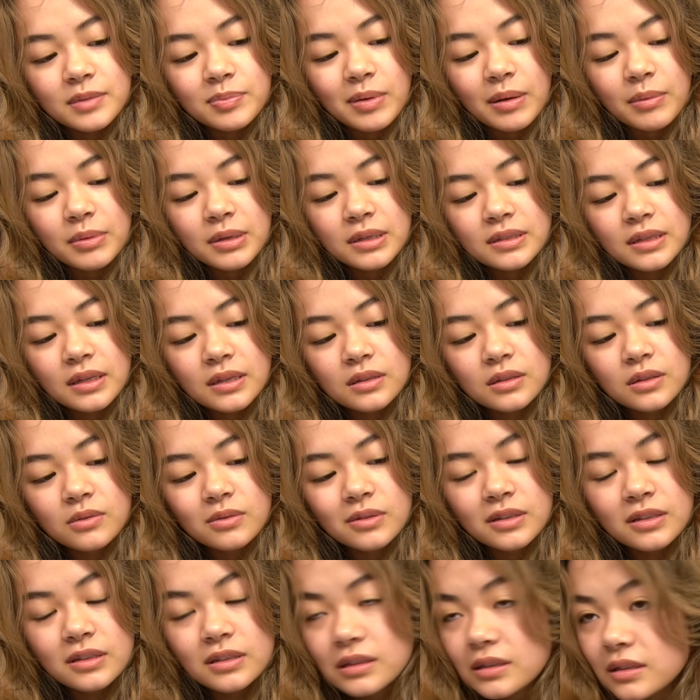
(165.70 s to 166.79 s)
It's probably because I
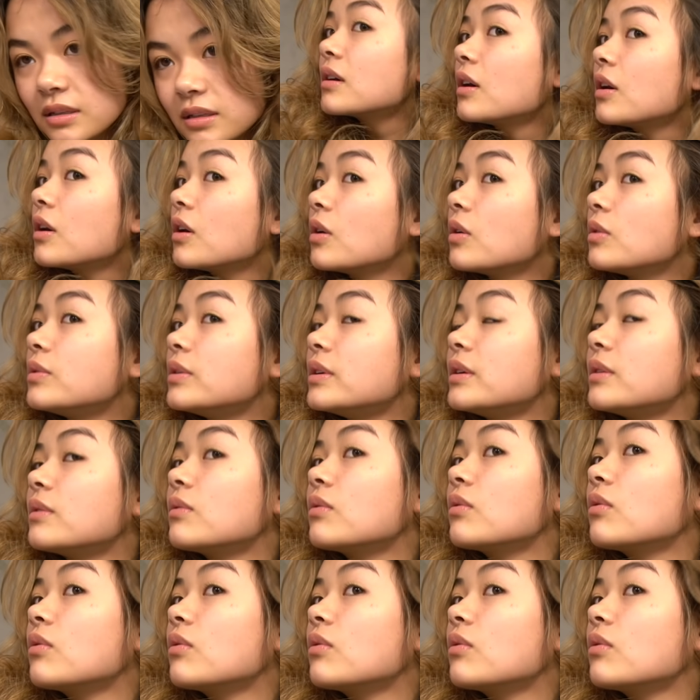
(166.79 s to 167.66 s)
low-key curled it